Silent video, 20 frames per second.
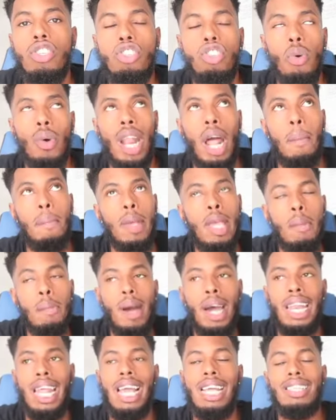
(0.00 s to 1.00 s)
So what I mean
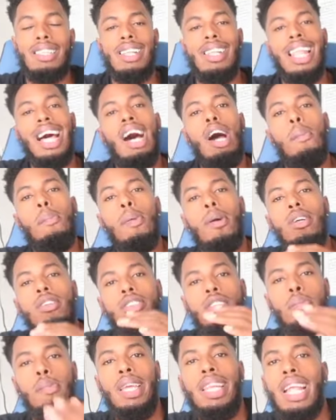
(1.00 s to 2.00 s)
by that, the loud
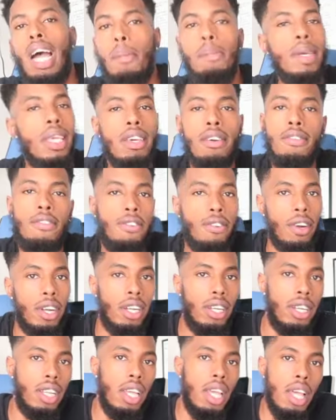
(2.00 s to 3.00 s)
person may not be your
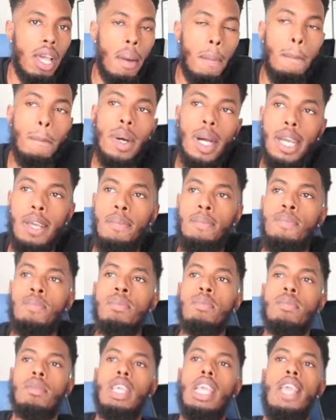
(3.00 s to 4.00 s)
friend, but
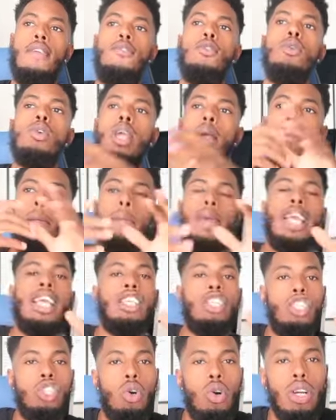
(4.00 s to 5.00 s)
if you can
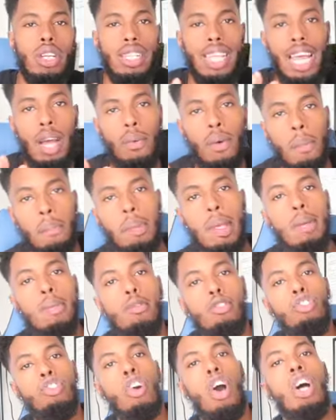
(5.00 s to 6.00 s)
make sure that when
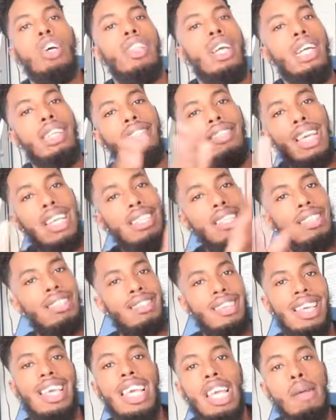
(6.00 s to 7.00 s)
people draw their attention
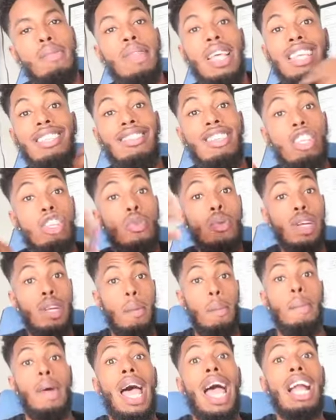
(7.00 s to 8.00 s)
to him, they see you
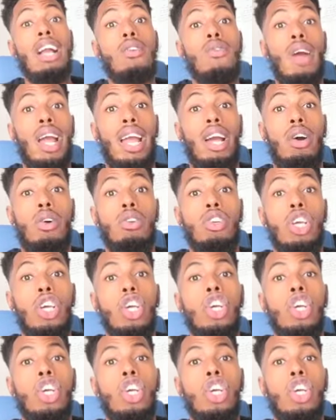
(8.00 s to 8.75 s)
in the background,